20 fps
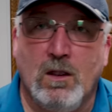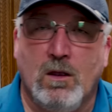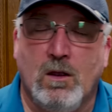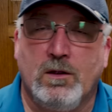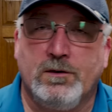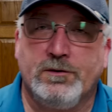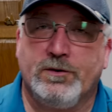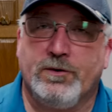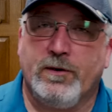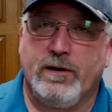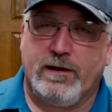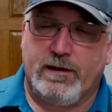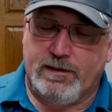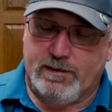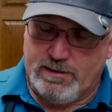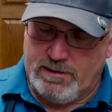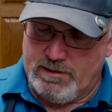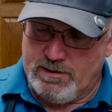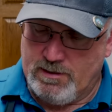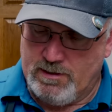on
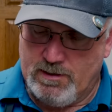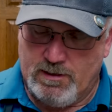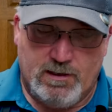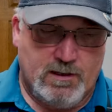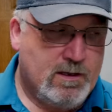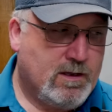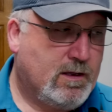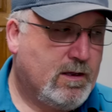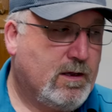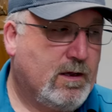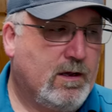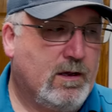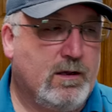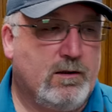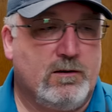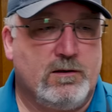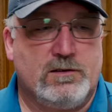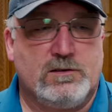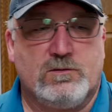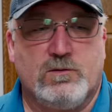Greg.
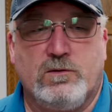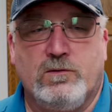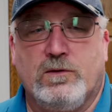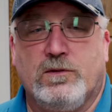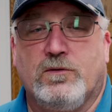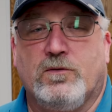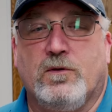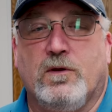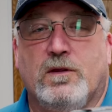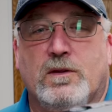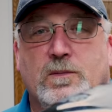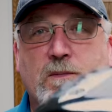As we went through all